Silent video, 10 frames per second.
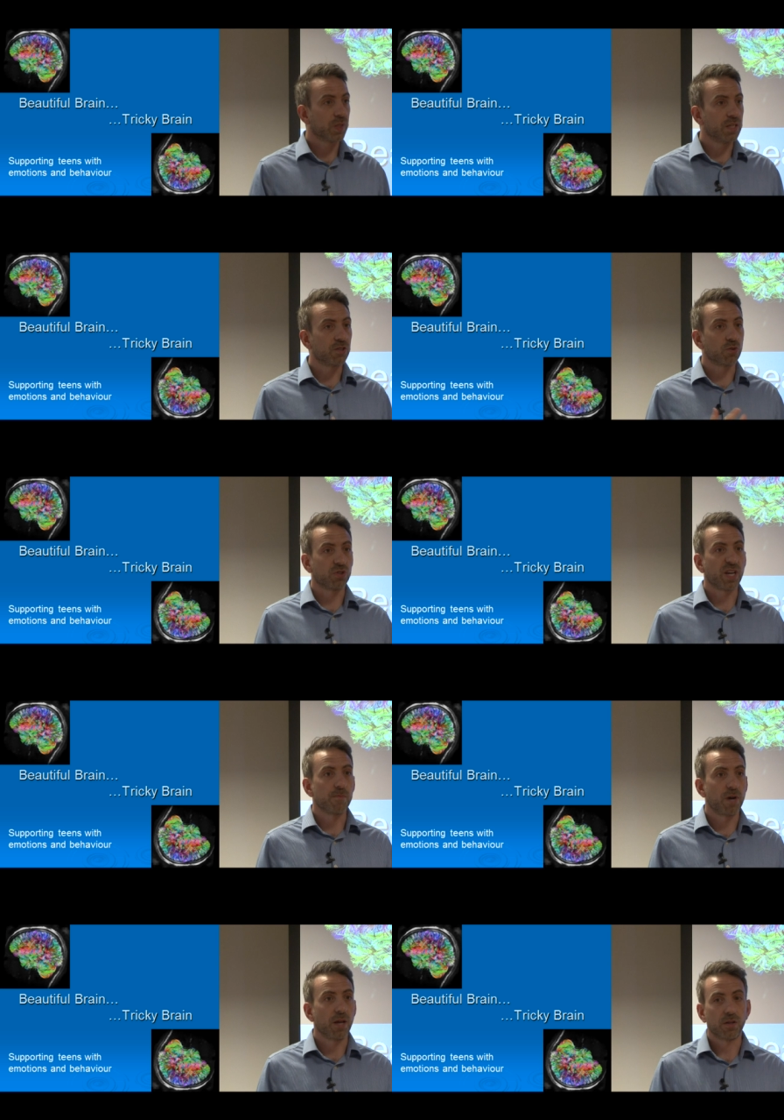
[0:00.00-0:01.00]
the sort of second
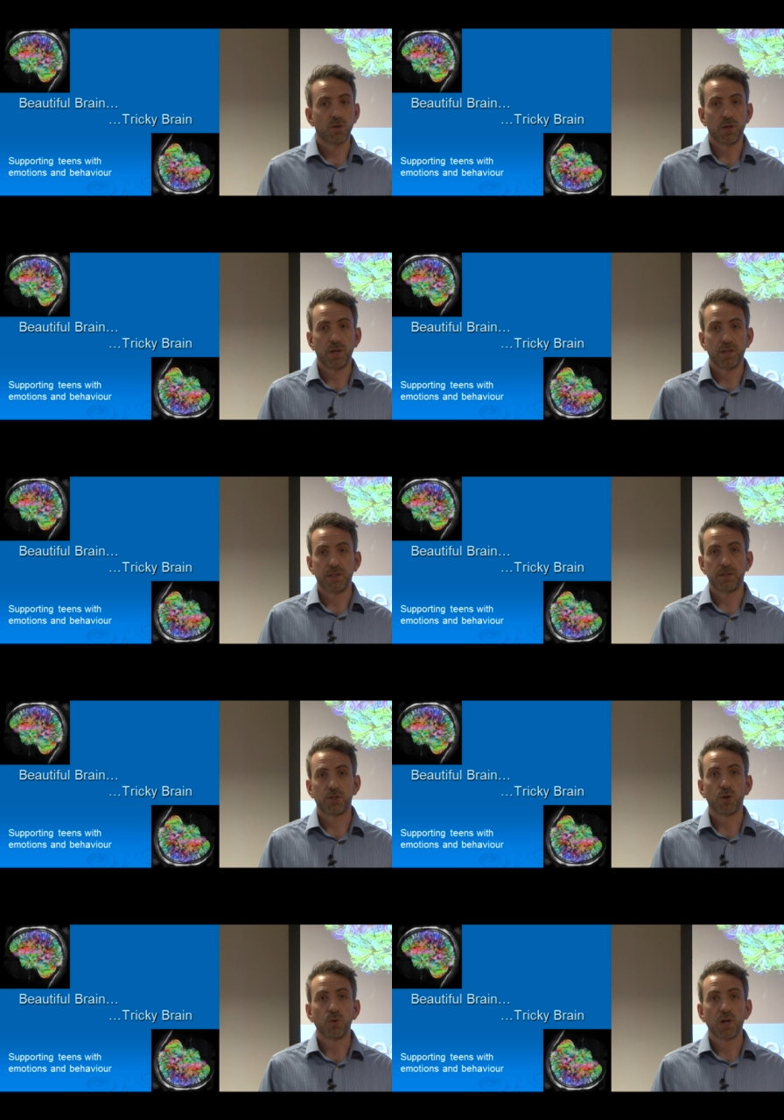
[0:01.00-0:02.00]
part of the
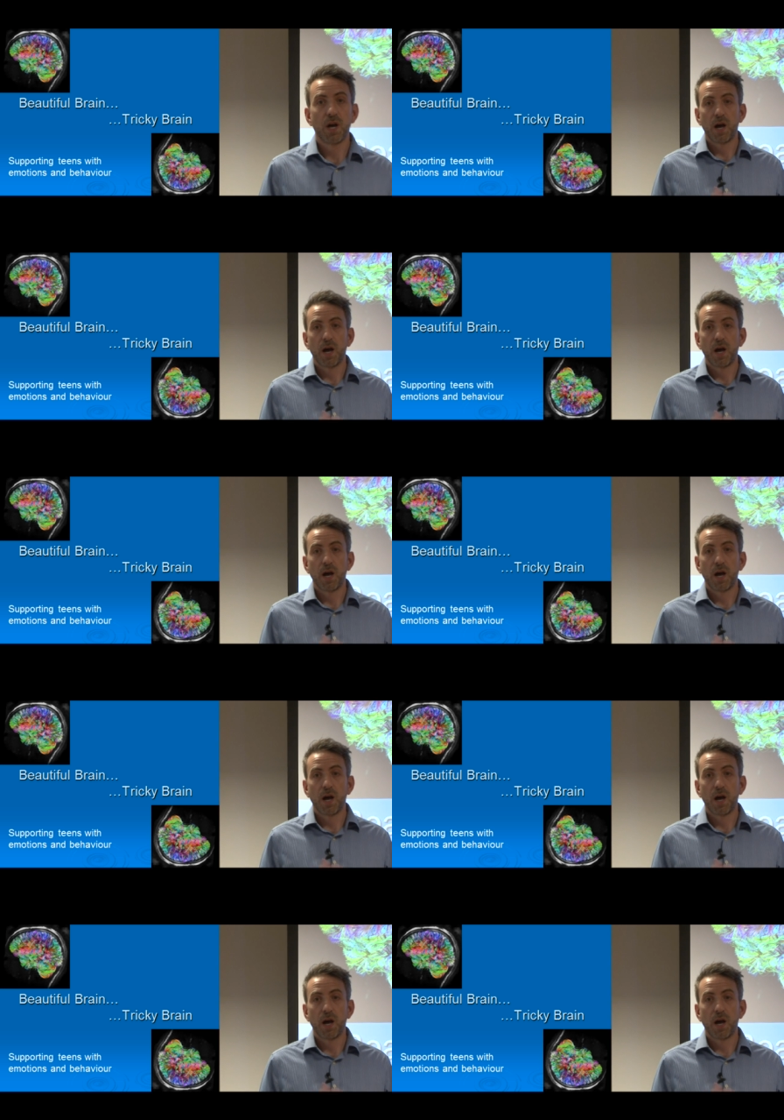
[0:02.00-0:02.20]
talk,